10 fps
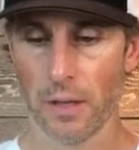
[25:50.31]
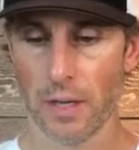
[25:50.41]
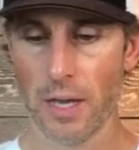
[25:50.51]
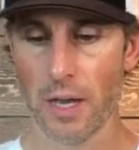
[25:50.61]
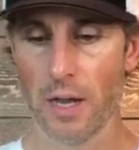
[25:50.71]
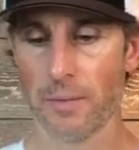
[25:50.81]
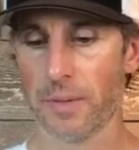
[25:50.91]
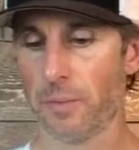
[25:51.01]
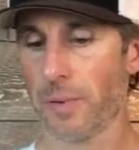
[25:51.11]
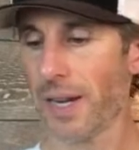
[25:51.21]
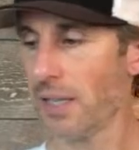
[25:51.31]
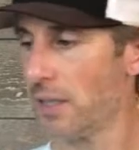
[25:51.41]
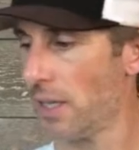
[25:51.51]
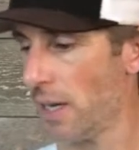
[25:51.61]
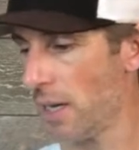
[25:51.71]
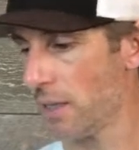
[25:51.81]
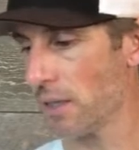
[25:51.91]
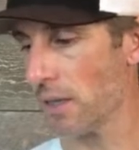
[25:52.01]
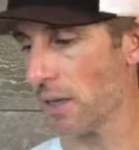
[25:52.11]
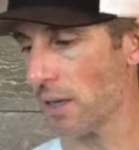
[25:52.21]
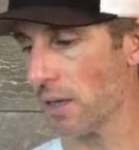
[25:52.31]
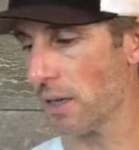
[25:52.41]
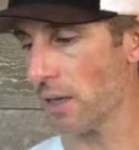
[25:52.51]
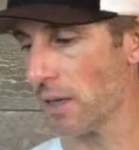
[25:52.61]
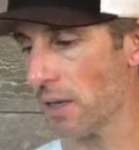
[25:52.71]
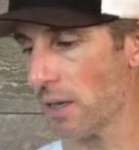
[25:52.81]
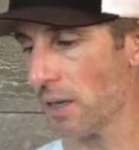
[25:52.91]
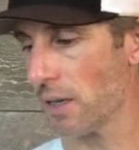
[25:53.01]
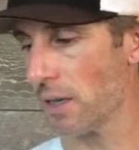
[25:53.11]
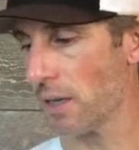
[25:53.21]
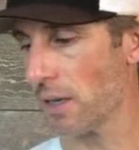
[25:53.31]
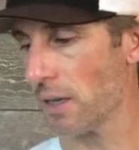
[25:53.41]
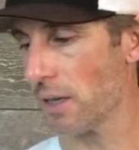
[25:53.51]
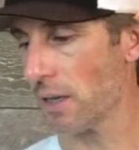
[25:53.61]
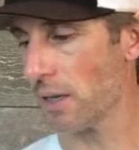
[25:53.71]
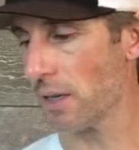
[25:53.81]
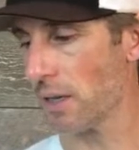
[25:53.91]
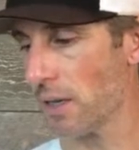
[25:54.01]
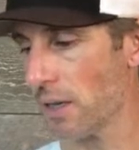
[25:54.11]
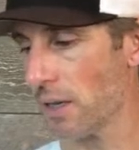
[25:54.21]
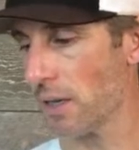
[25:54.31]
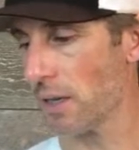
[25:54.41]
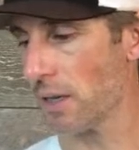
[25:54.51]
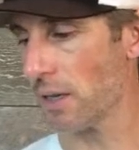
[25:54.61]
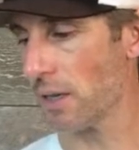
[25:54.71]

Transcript: Yeah, I'm surprised that hasn't as it is. All the